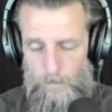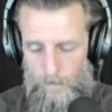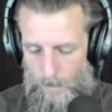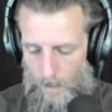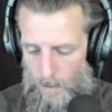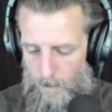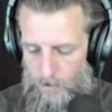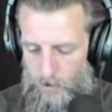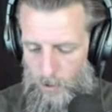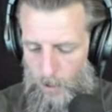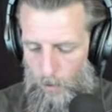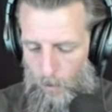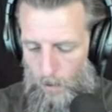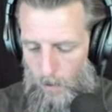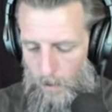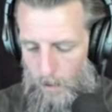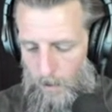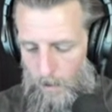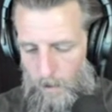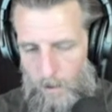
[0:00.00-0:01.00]
So,
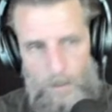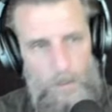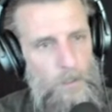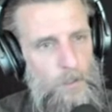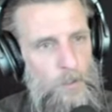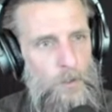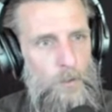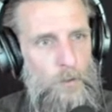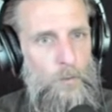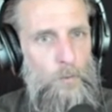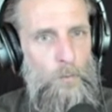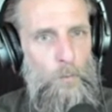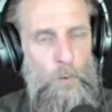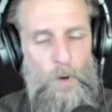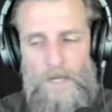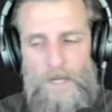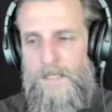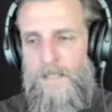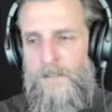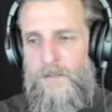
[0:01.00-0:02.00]

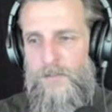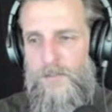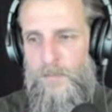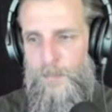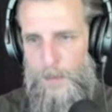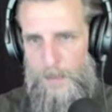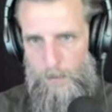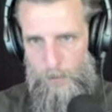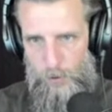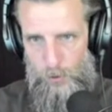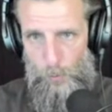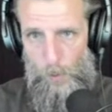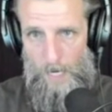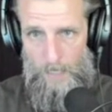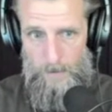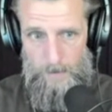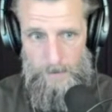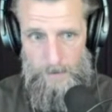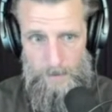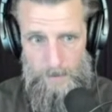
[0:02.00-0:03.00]
what is
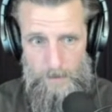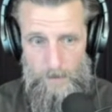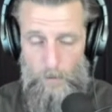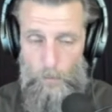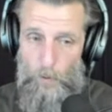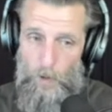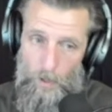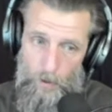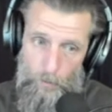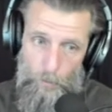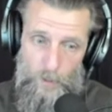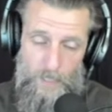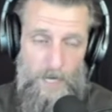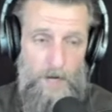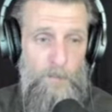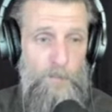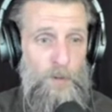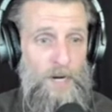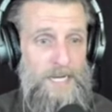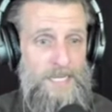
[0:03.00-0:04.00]
spirituality? Well, we got
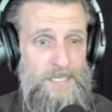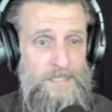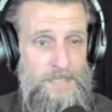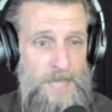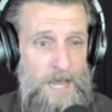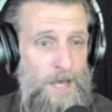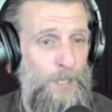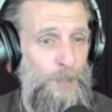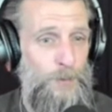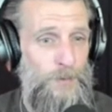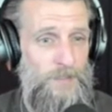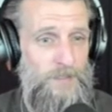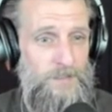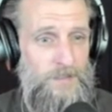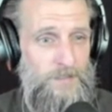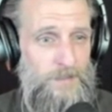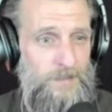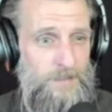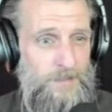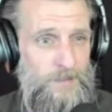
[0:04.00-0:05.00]
to break it down.
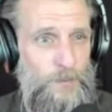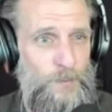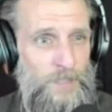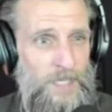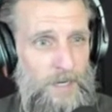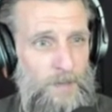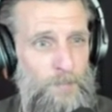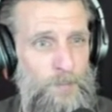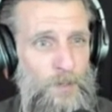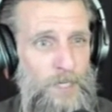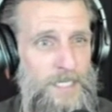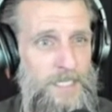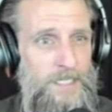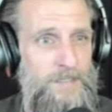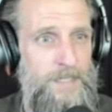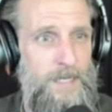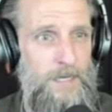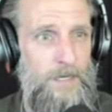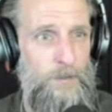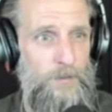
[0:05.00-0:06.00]
We got to break it
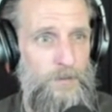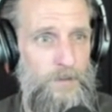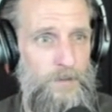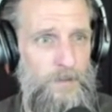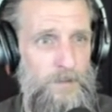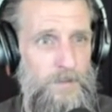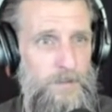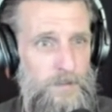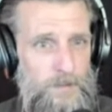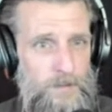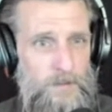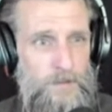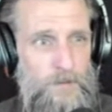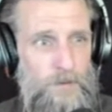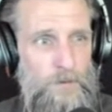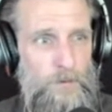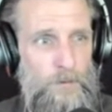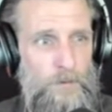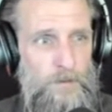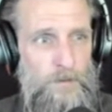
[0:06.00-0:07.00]
down.
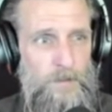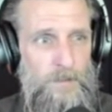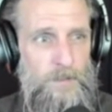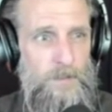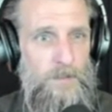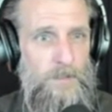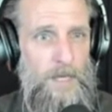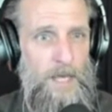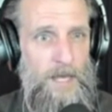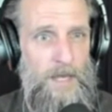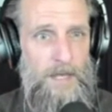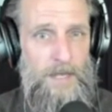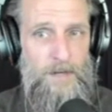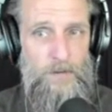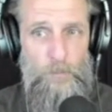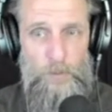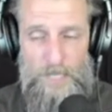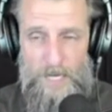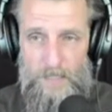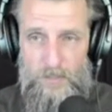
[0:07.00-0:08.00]

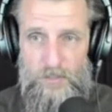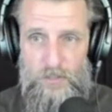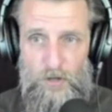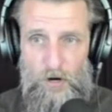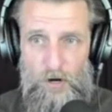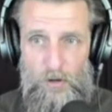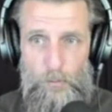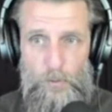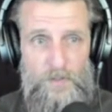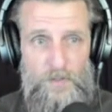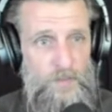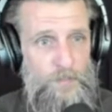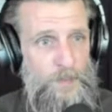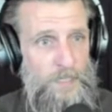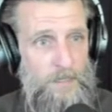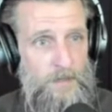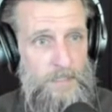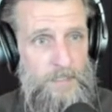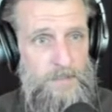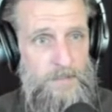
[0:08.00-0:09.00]
And we got to start with
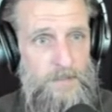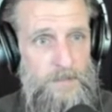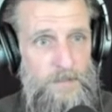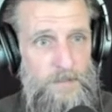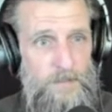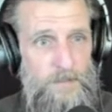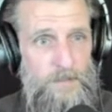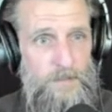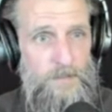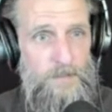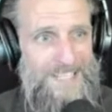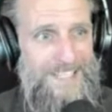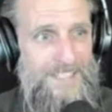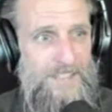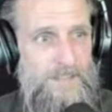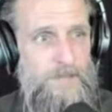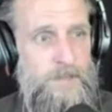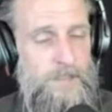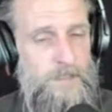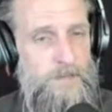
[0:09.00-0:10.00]
spirit. What
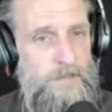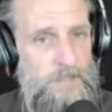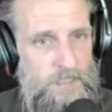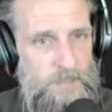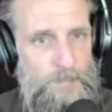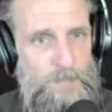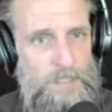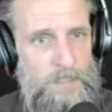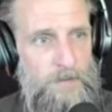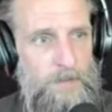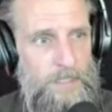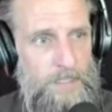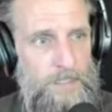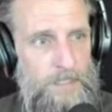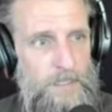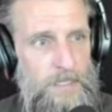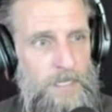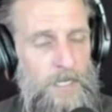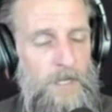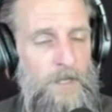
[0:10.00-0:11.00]
is spirit?
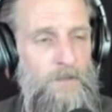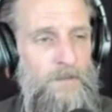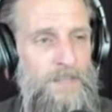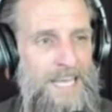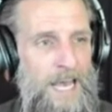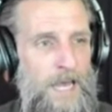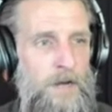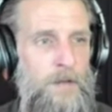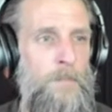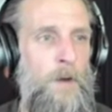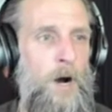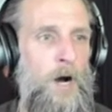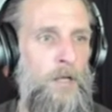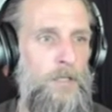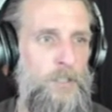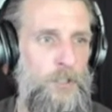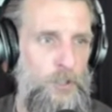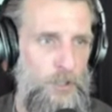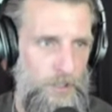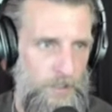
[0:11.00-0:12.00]
The
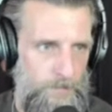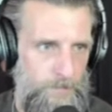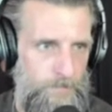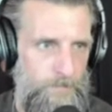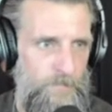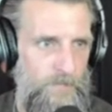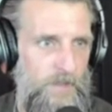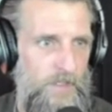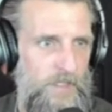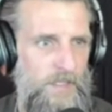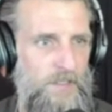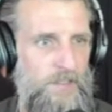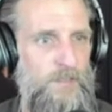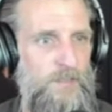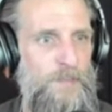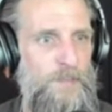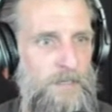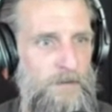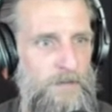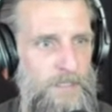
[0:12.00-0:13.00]
etymology,
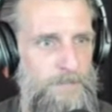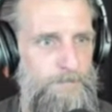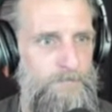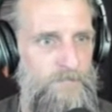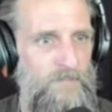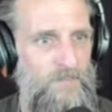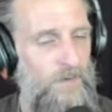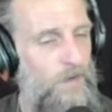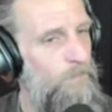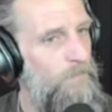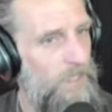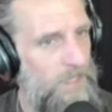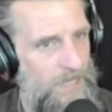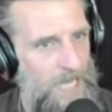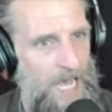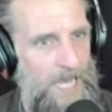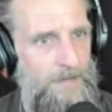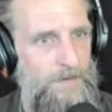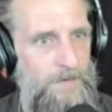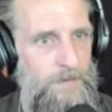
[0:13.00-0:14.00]
spirit, from the
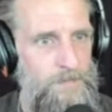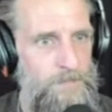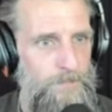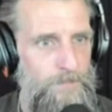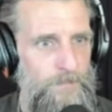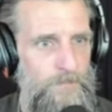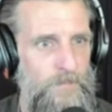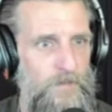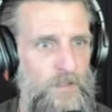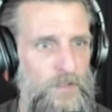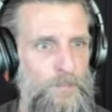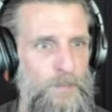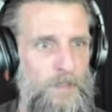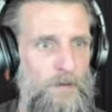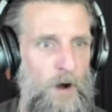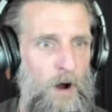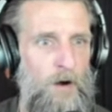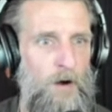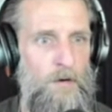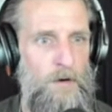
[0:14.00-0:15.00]
Latin
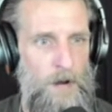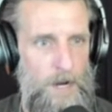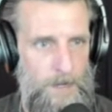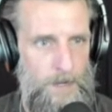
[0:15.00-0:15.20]
spirare